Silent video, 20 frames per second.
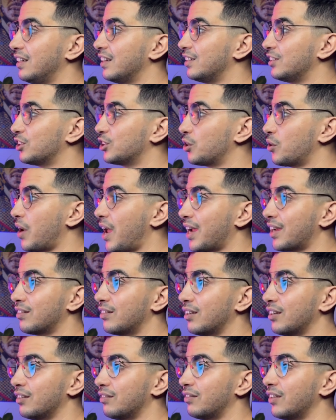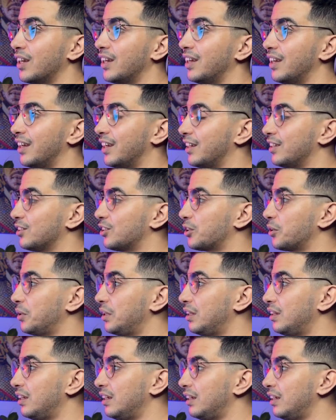interactive and
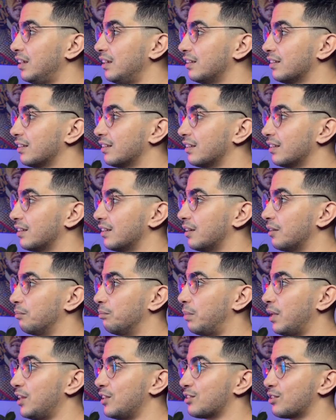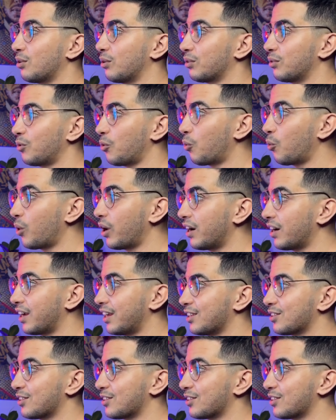3D based on where I